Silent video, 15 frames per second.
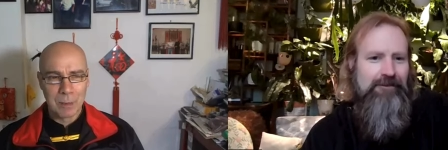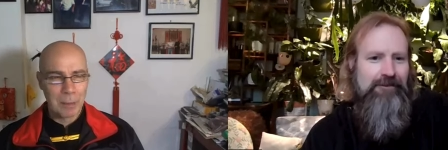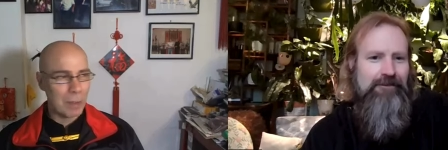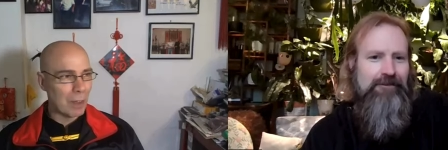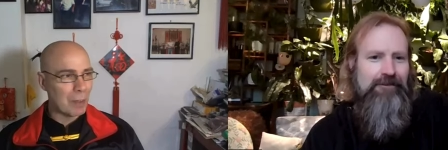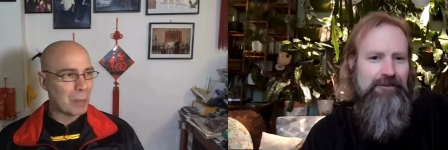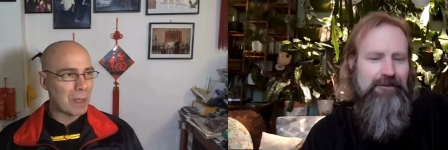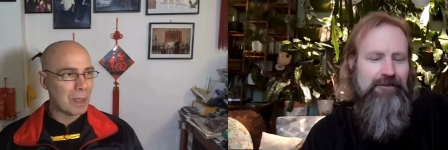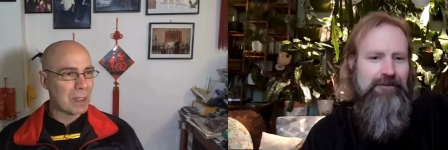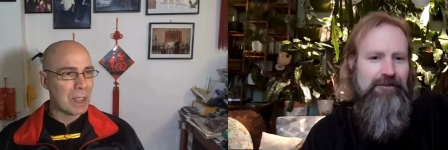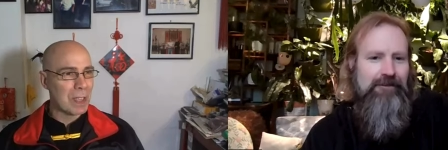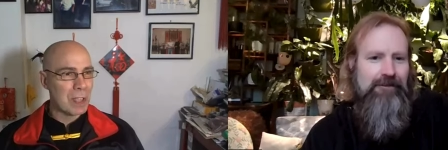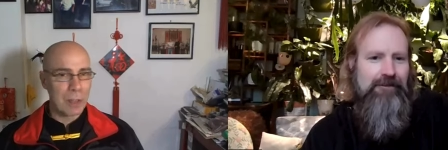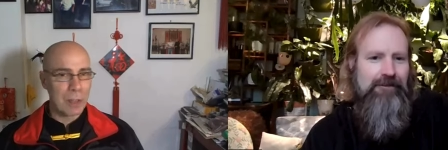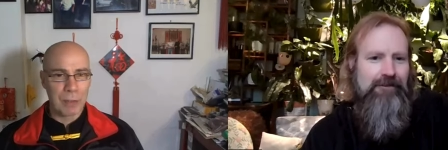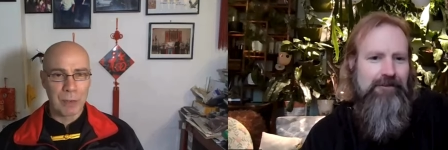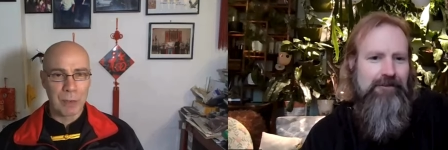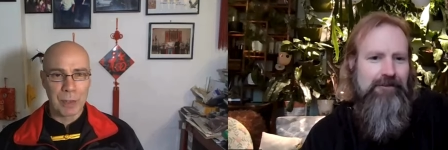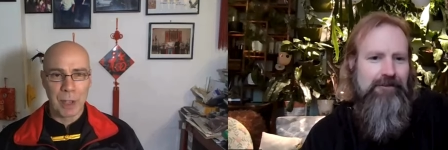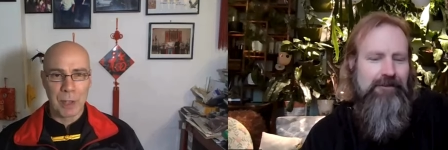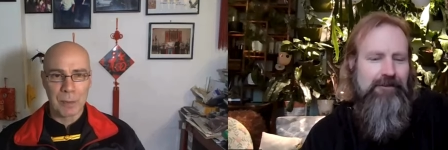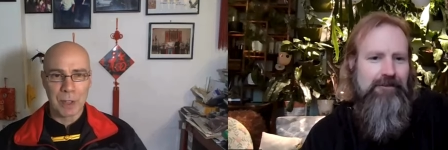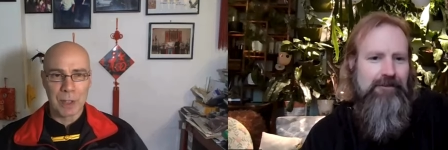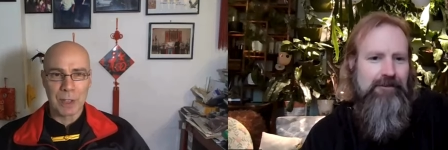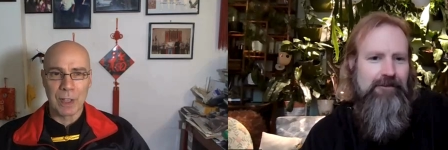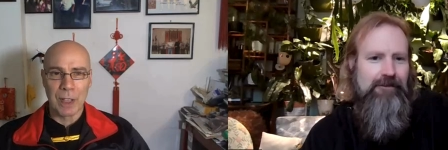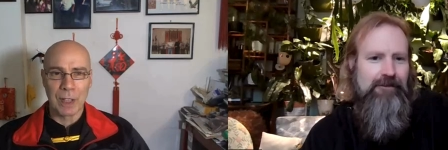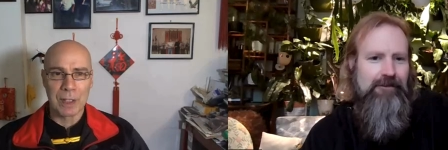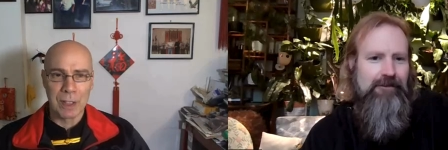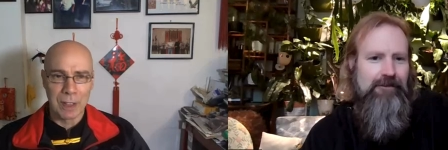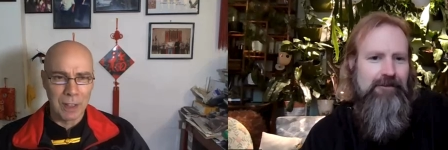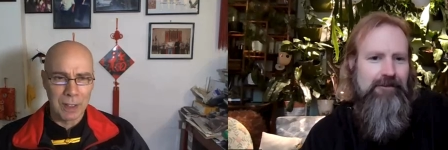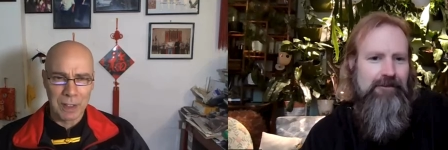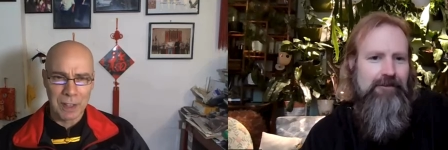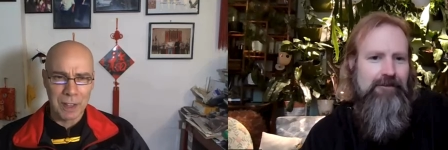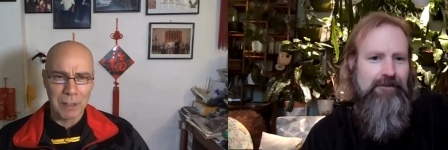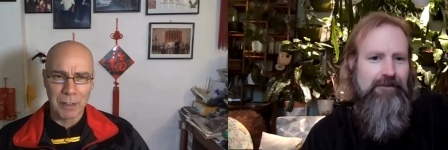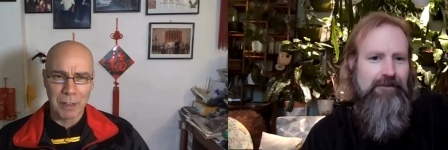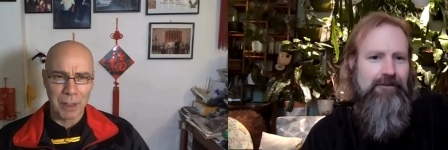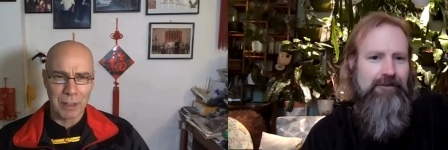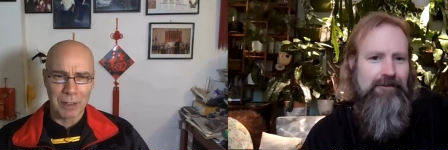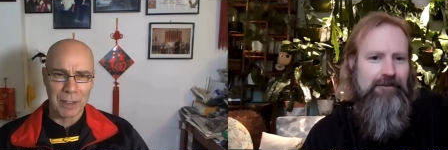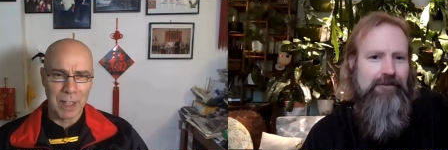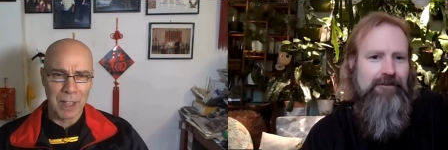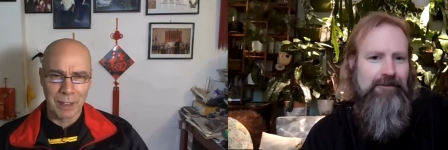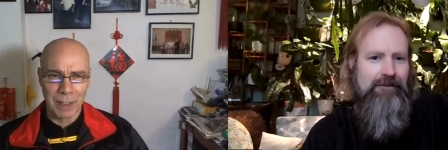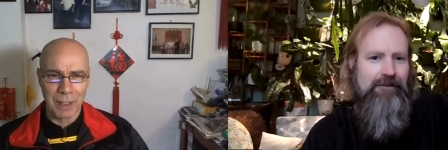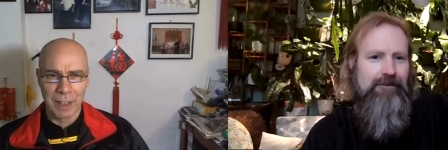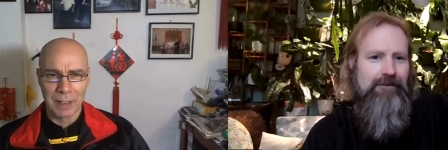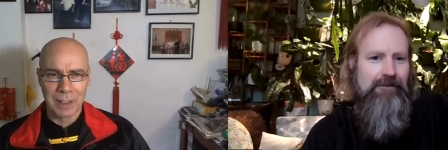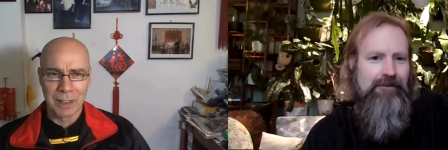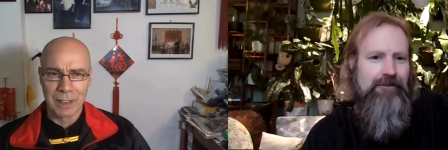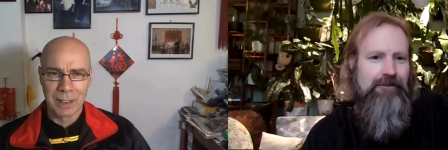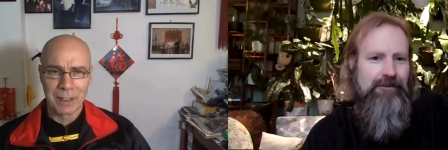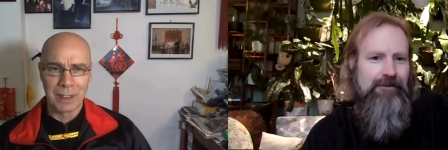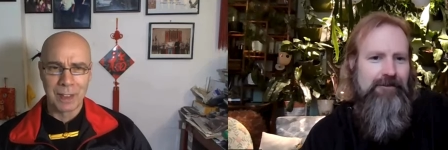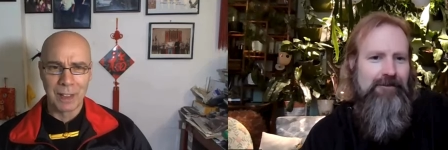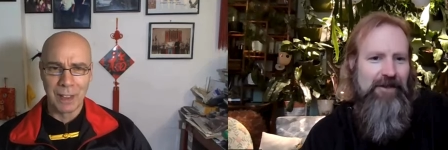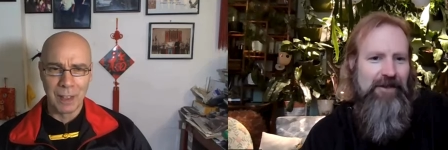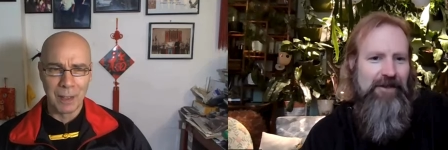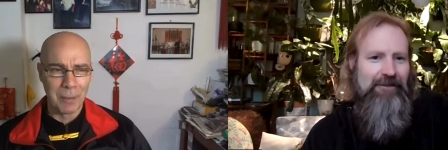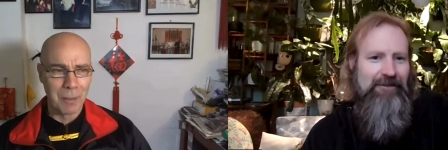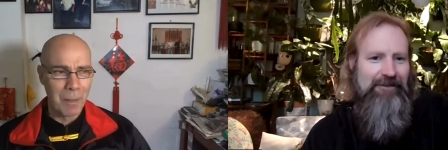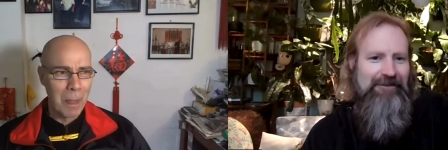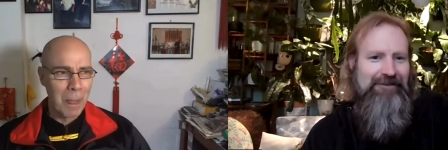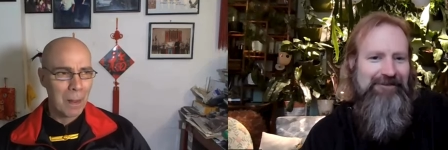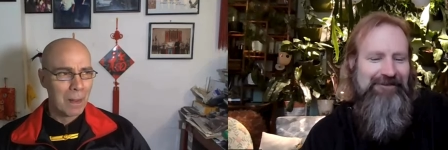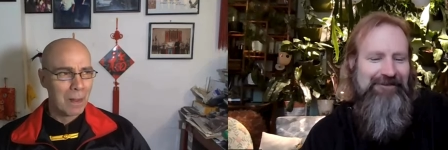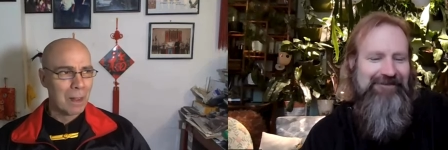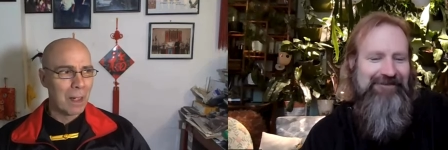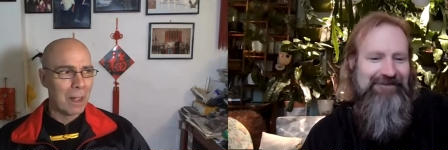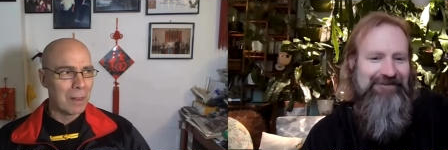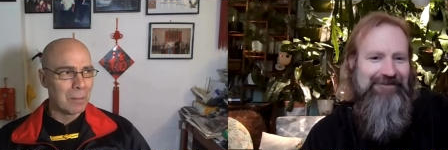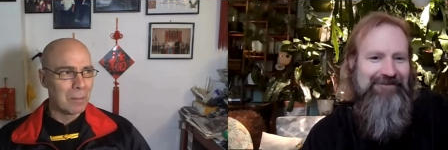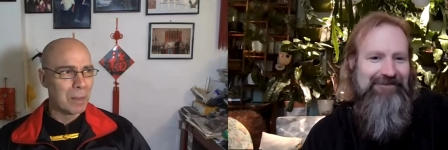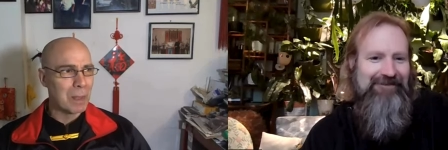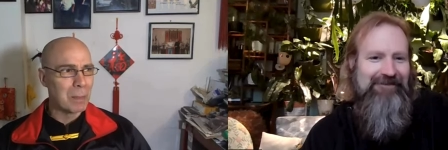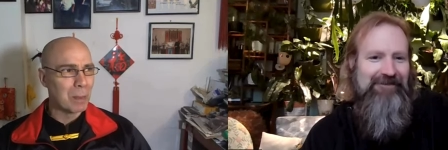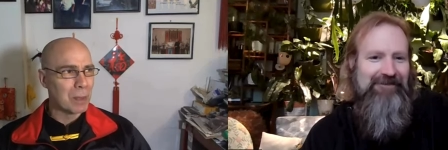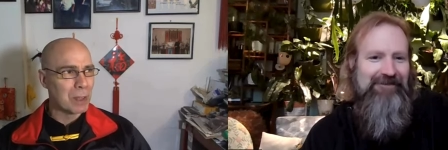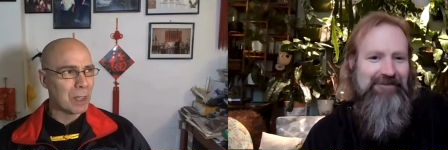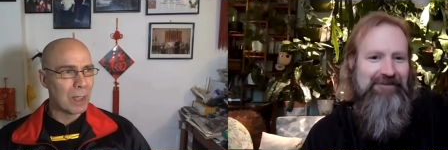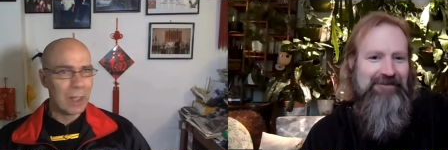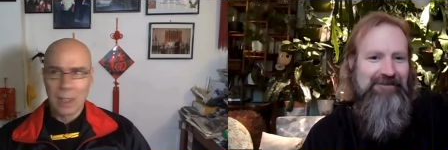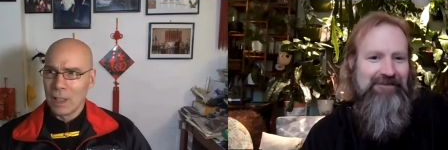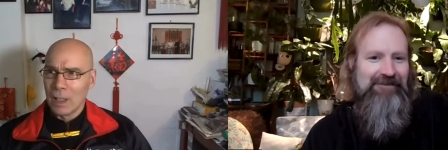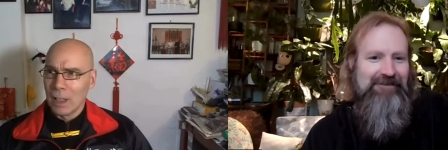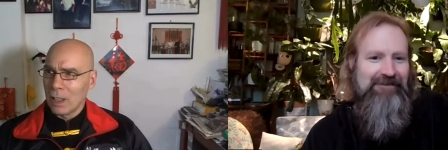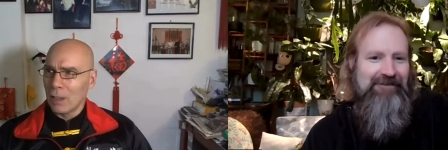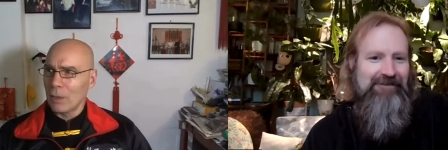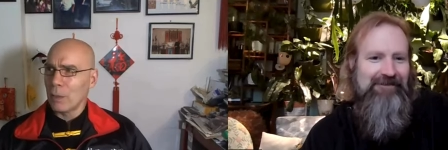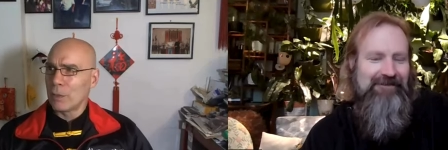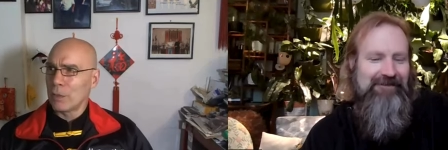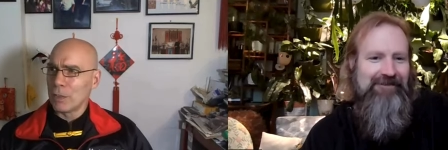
Speaker 1: But I've been teaching full time since 1997 uh, down here, um, and people will say, "Oh, we've